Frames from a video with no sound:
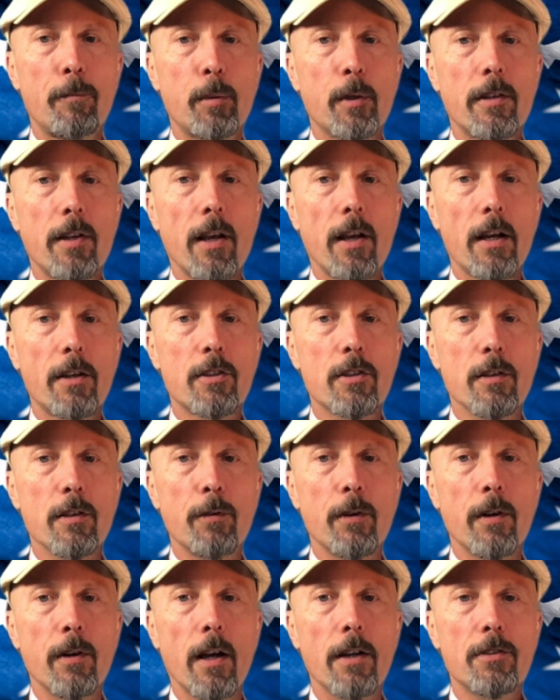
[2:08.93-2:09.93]
protection
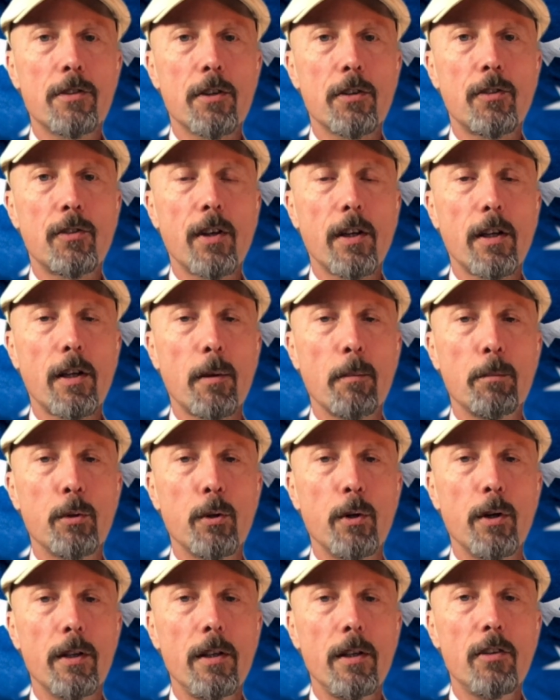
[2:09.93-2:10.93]
for not just sick
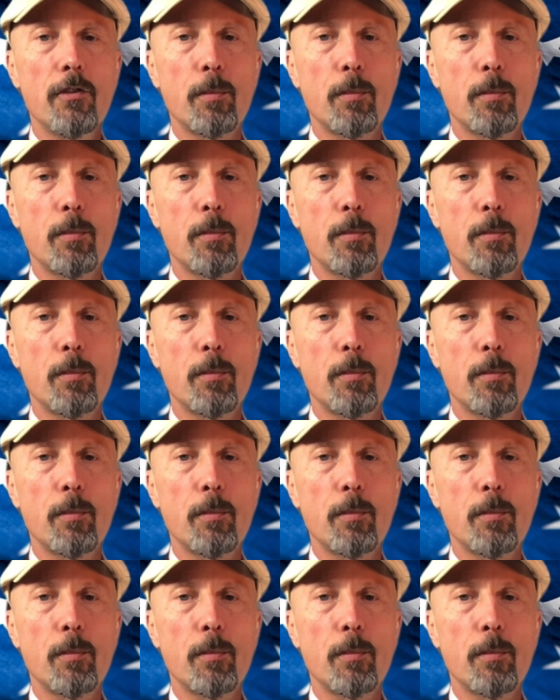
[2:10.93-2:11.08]
employees,